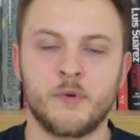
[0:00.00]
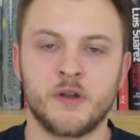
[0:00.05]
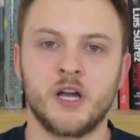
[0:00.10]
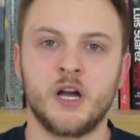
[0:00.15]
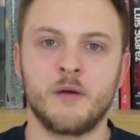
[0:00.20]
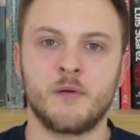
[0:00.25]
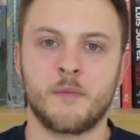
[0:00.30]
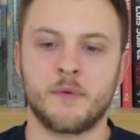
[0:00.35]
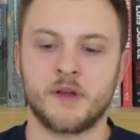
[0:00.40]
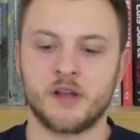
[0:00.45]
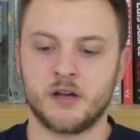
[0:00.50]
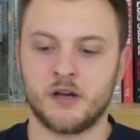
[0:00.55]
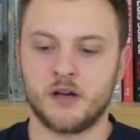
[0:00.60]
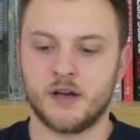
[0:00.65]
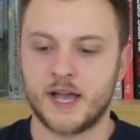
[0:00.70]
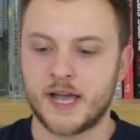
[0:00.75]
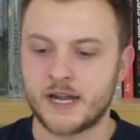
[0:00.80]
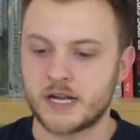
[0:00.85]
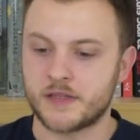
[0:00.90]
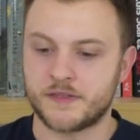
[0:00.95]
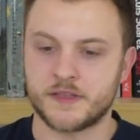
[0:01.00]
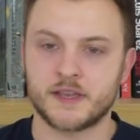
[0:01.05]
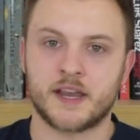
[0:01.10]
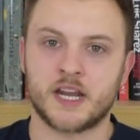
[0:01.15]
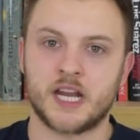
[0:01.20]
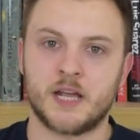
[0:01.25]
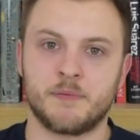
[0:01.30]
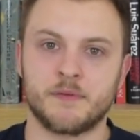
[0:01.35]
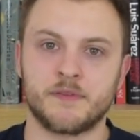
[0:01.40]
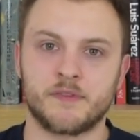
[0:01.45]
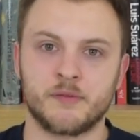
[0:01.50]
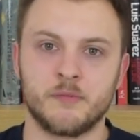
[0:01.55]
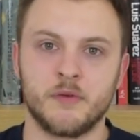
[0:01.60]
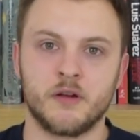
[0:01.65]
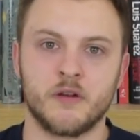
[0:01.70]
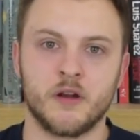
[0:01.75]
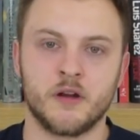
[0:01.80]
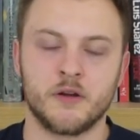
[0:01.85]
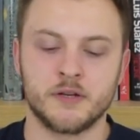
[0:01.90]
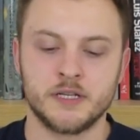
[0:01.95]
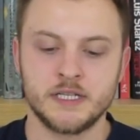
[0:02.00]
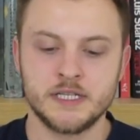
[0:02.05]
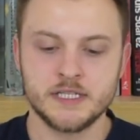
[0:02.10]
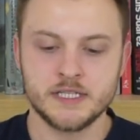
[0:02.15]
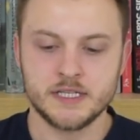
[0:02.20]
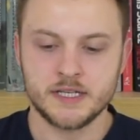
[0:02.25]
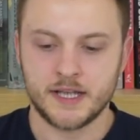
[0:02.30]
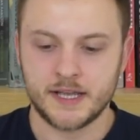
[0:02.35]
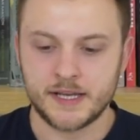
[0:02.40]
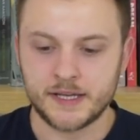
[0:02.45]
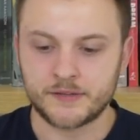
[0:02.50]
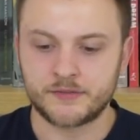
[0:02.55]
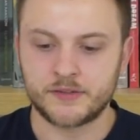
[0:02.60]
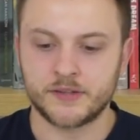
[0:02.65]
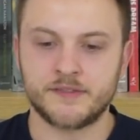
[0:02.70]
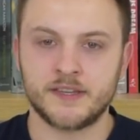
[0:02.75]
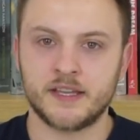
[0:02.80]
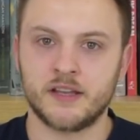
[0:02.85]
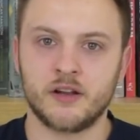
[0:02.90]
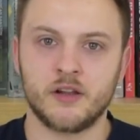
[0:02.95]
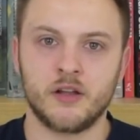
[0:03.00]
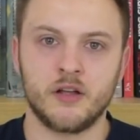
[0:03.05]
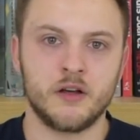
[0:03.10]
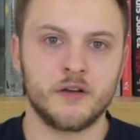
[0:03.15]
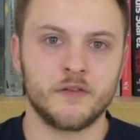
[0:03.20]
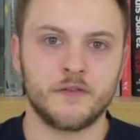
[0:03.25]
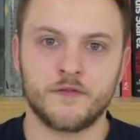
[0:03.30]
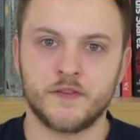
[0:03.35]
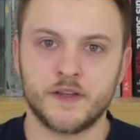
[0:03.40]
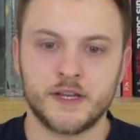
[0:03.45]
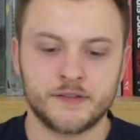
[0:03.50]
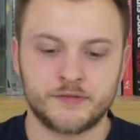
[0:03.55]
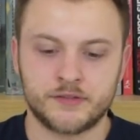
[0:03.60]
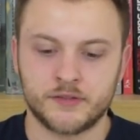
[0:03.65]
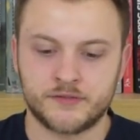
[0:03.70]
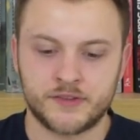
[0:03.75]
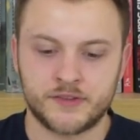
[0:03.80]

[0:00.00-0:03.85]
we are where we are. Anything could happen tomorrow. Is the deal off? Is the